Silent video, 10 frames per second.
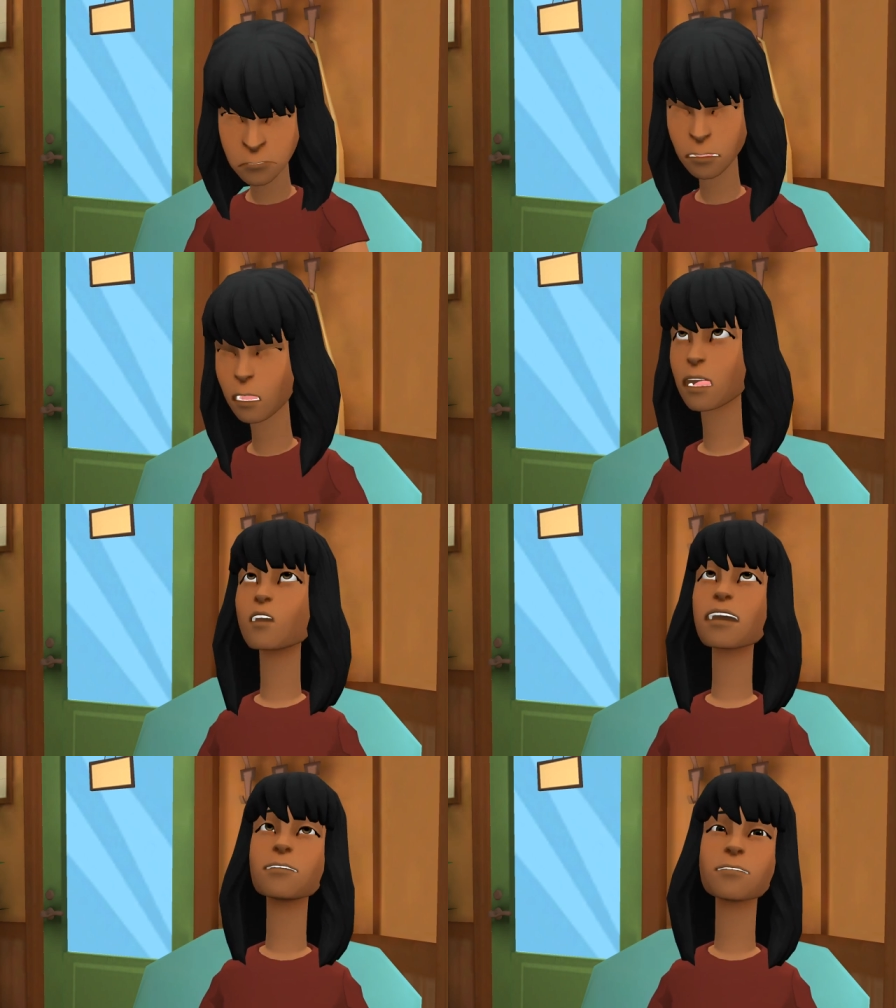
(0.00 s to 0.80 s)
This
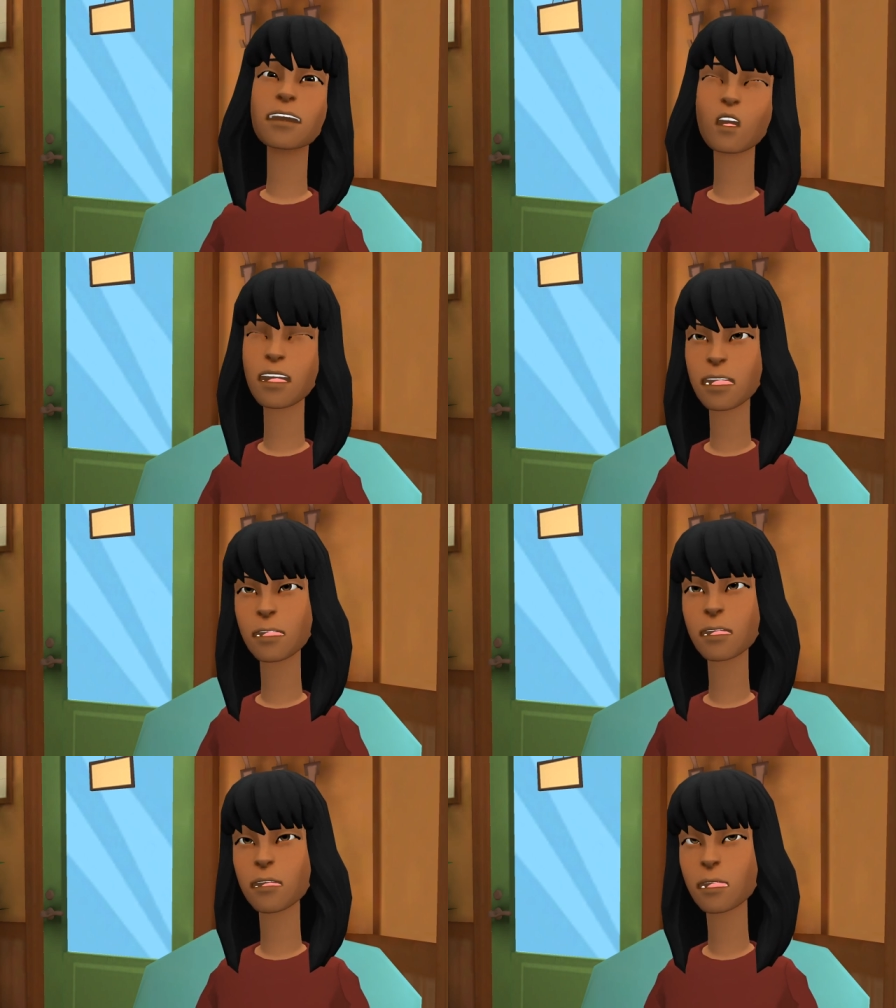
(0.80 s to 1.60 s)
was a complete
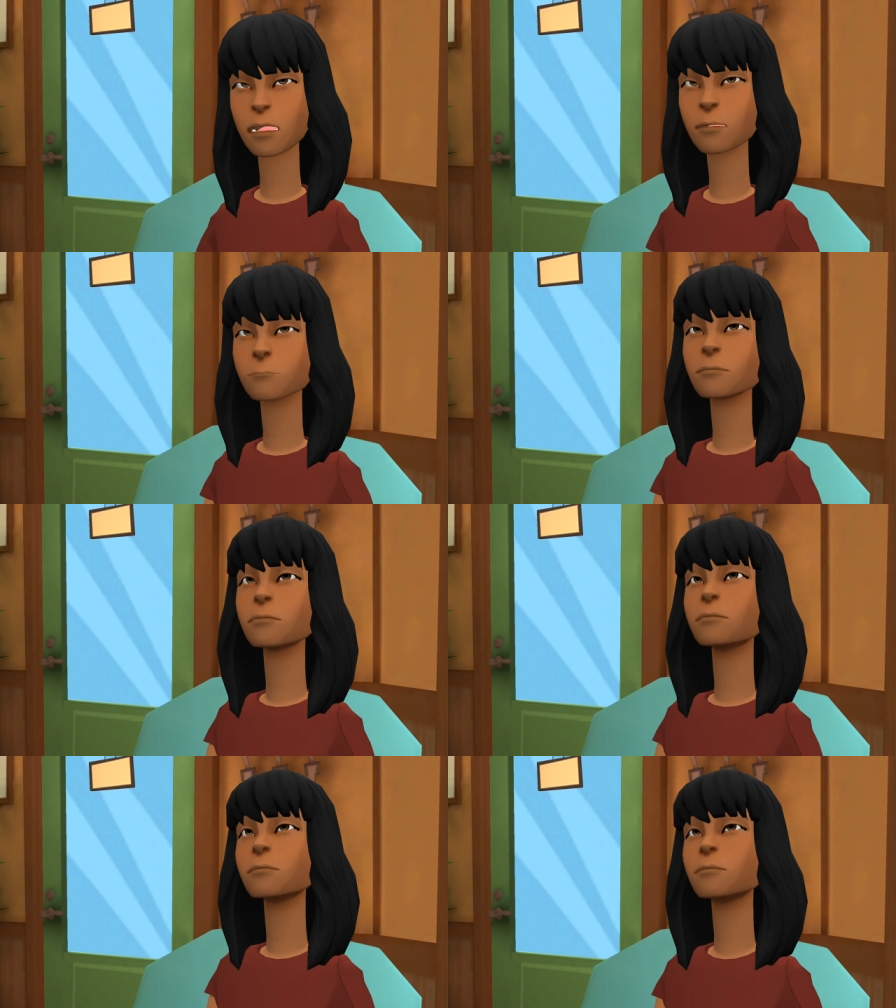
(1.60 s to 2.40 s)
waste of time.
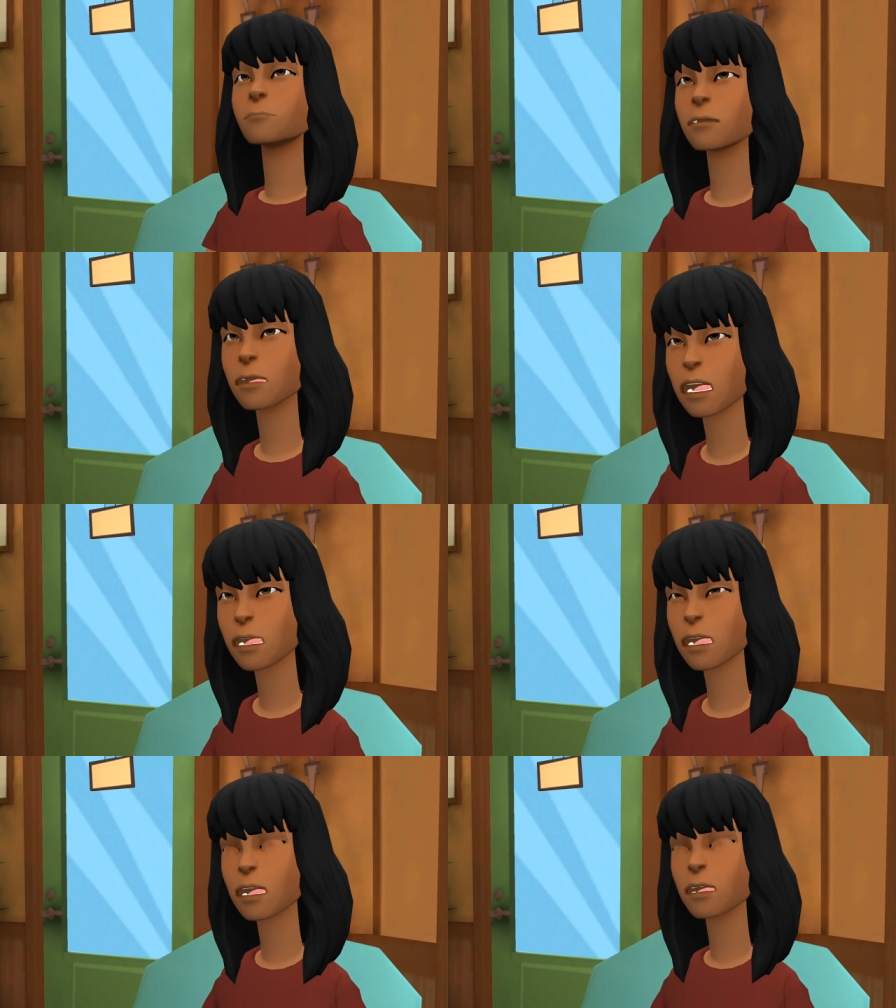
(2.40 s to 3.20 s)
Maybe
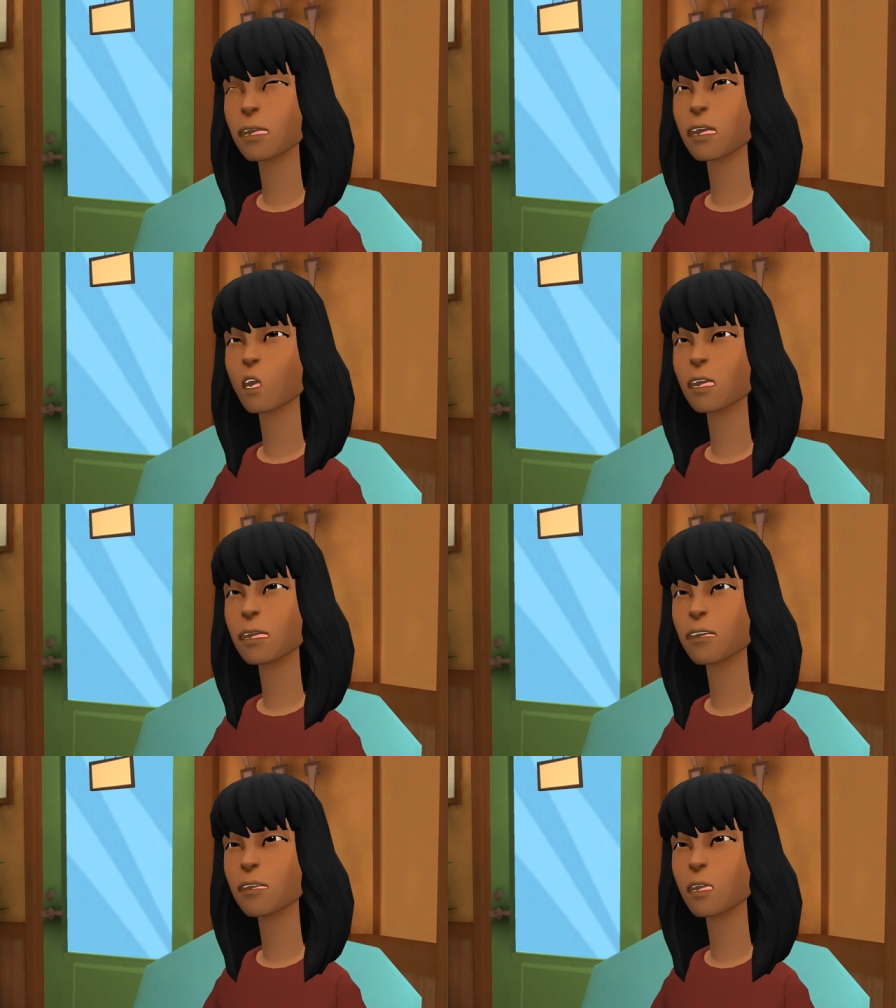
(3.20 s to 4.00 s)
this doesn't
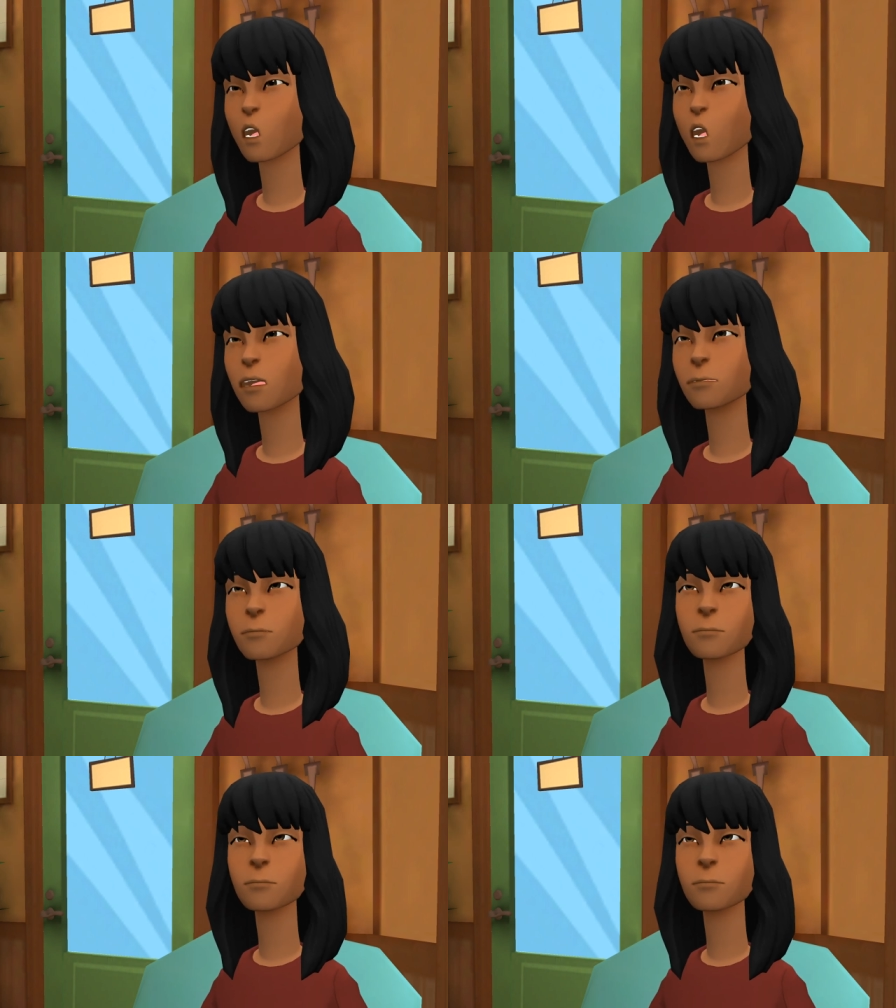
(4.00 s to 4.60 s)
work after all.